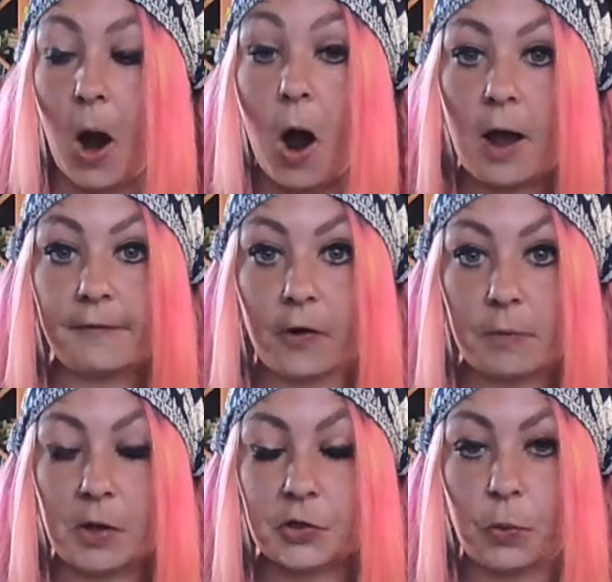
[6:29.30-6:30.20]
I very
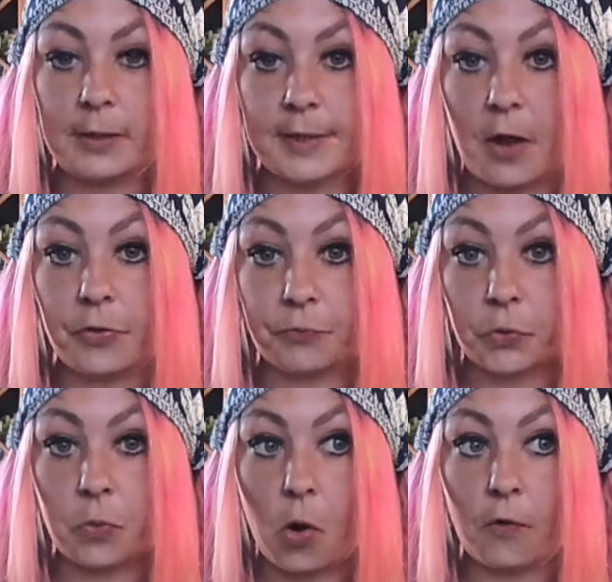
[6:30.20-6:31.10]
much went down the
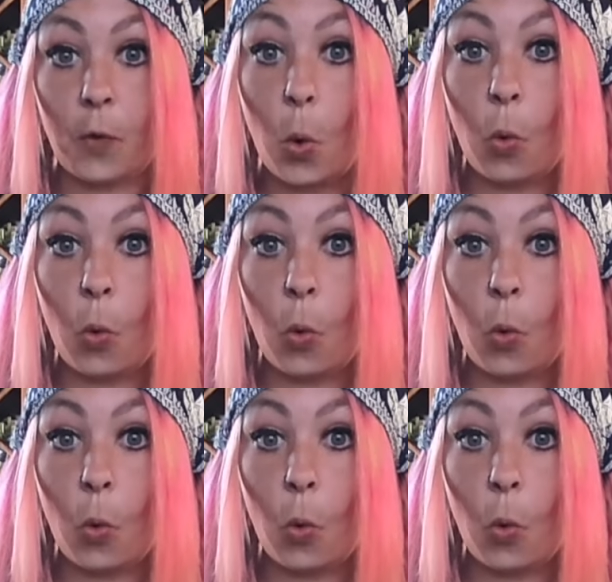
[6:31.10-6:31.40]
route of